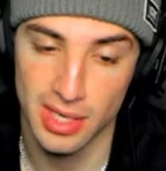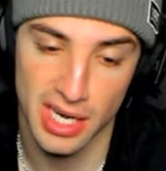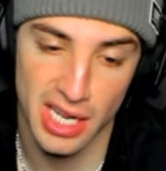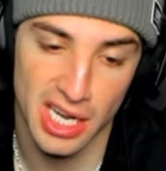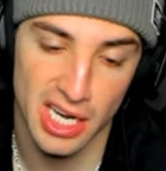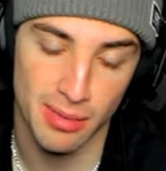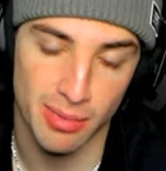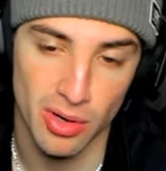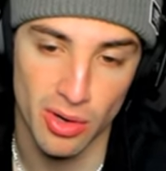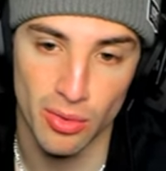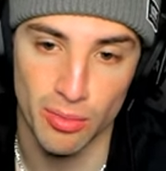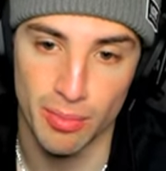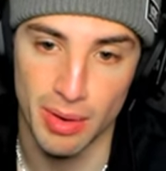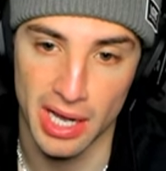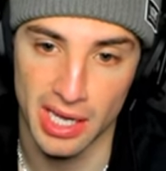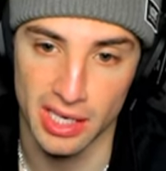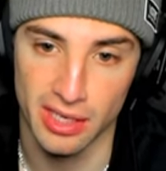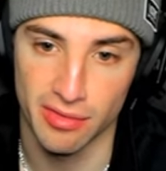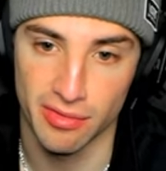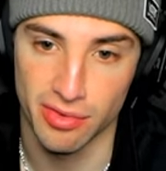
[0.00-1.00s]
they end up going
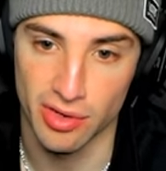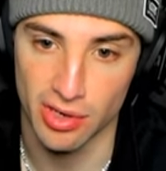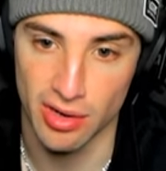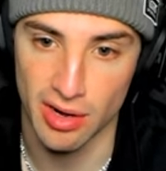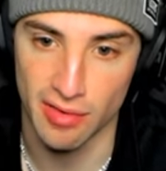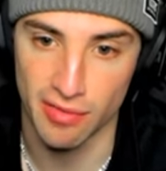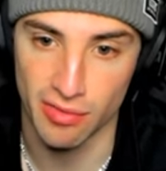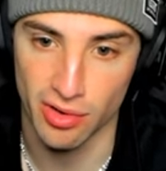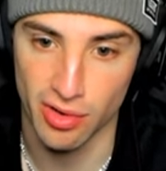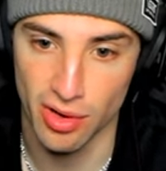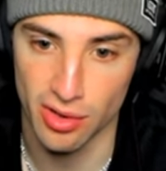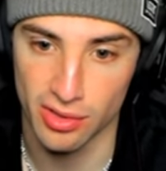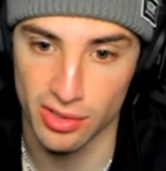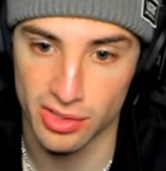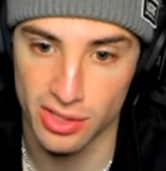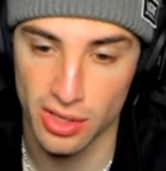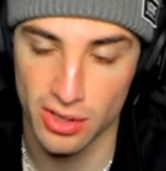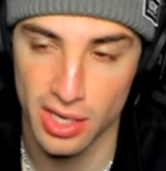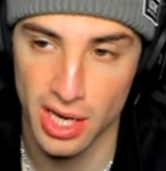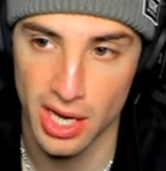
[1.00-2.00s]
back into for
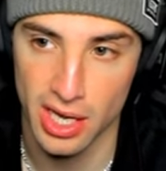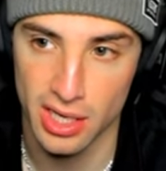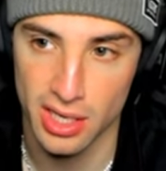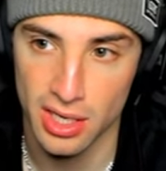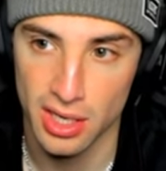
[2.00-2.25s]
regardless. Okay.